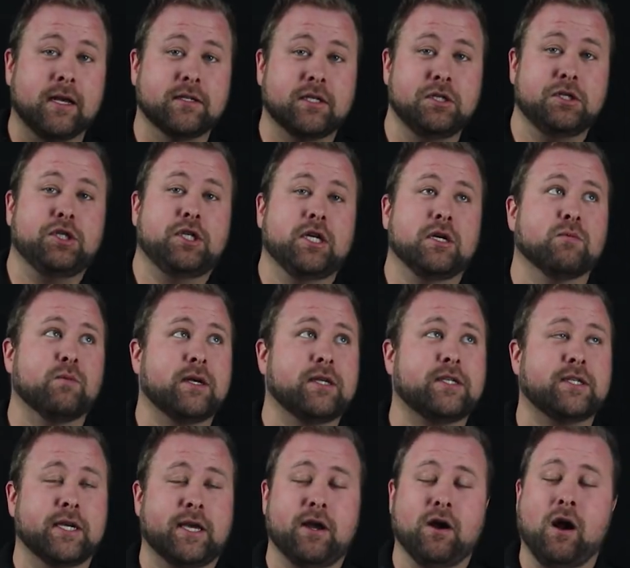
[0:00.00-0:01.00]
sales engineer with
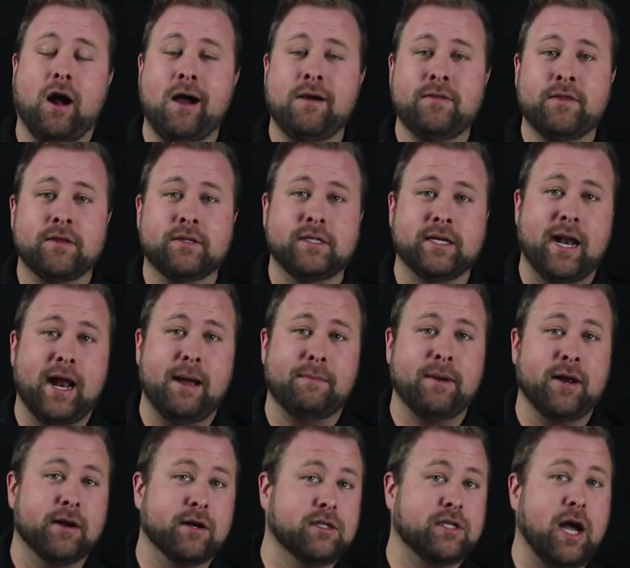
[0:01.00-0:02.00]
SecureAuth. Today I'm
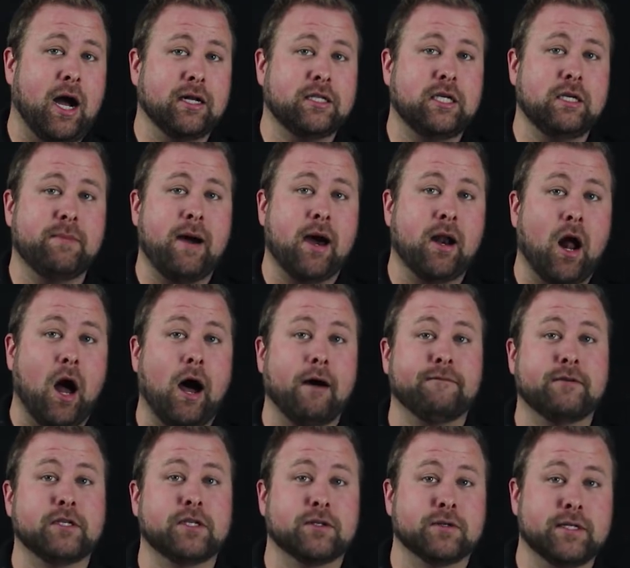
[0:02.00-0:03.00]
here to talk to you about
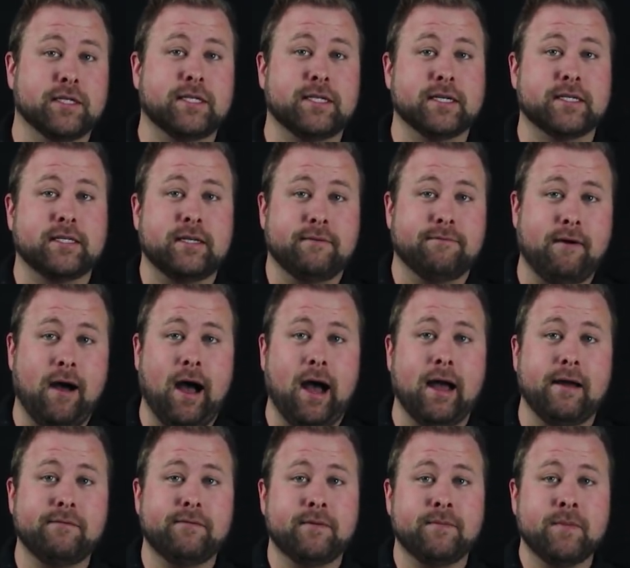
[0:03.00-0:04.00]
Office
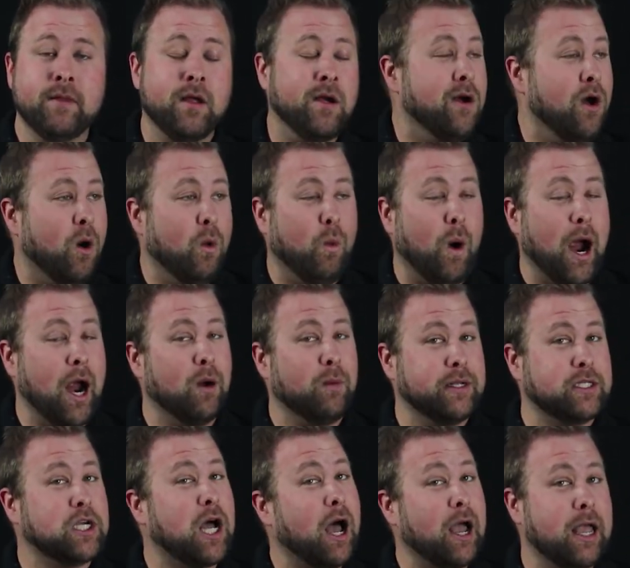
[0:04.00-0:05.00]
365. Why are
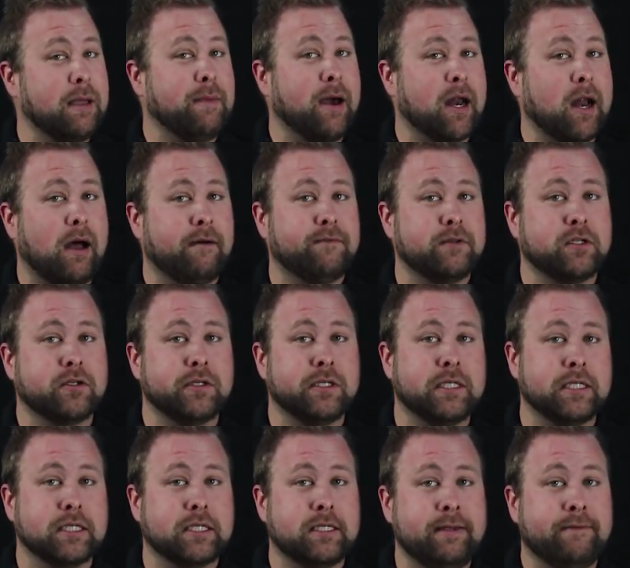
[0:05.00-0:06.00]
we talking about Office
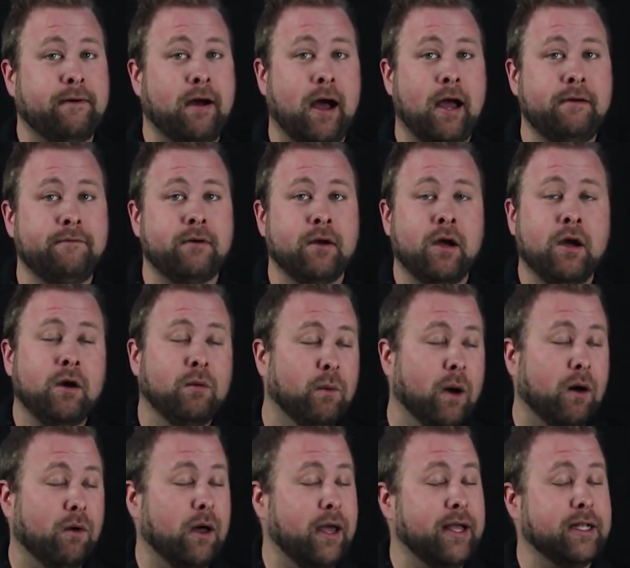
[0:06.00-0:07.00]
365?
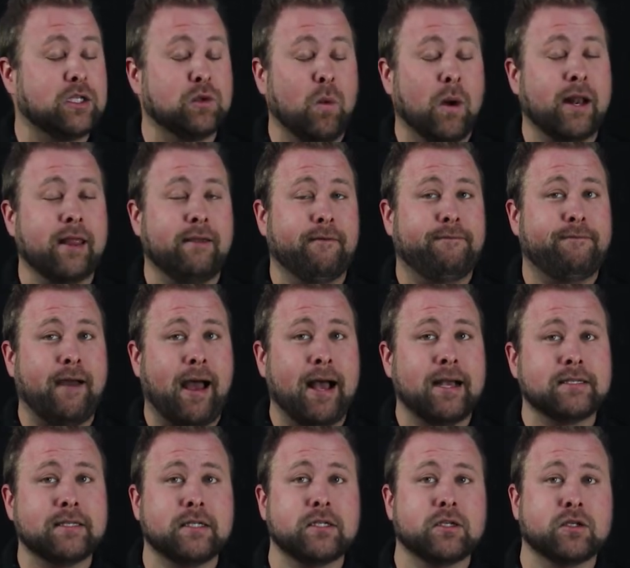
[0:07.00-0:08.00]
Well, it's one of the
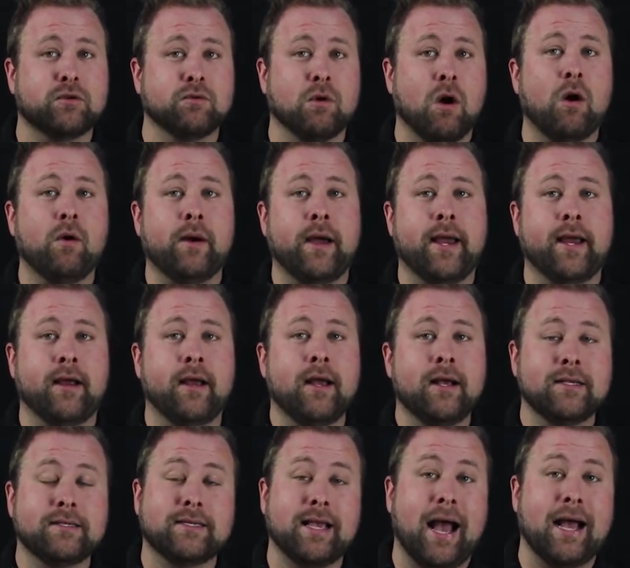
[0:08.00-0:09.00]
fastest growing
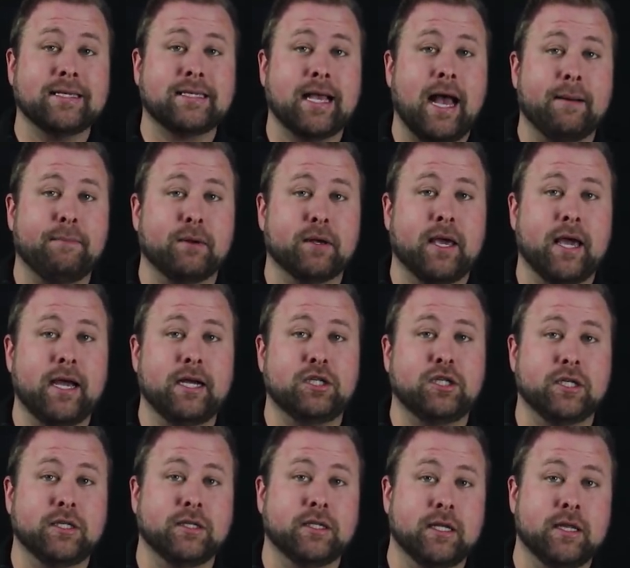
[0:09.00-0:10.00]
SaaS
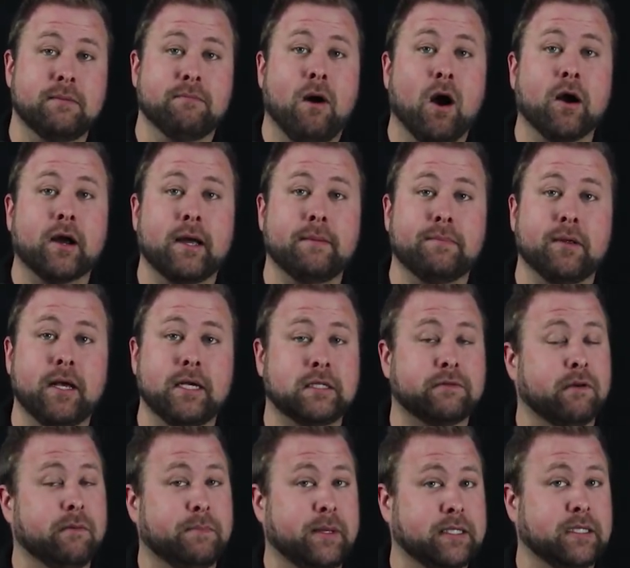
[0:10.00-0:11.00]
applications in the marketplace
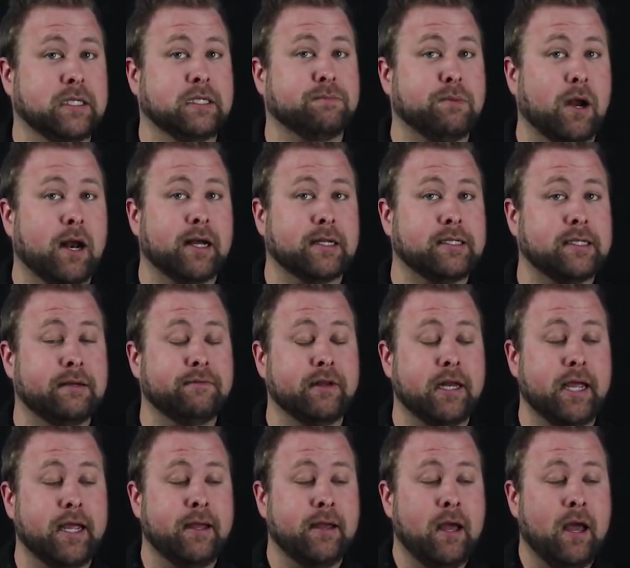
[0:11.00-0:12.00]
for business
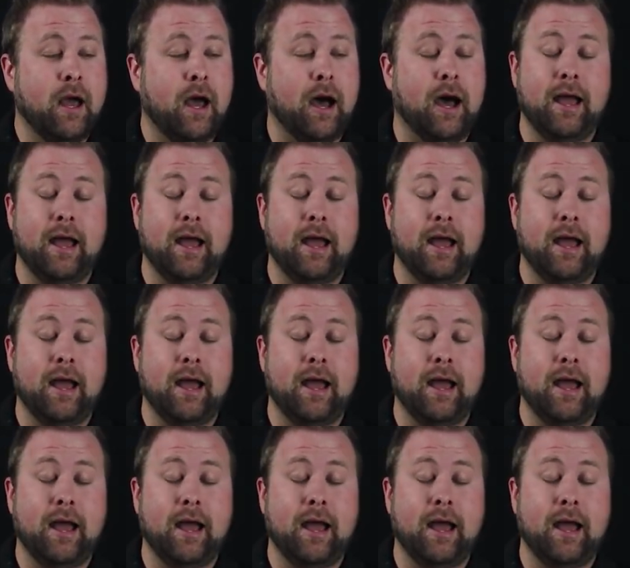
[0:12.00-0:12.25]
productivity.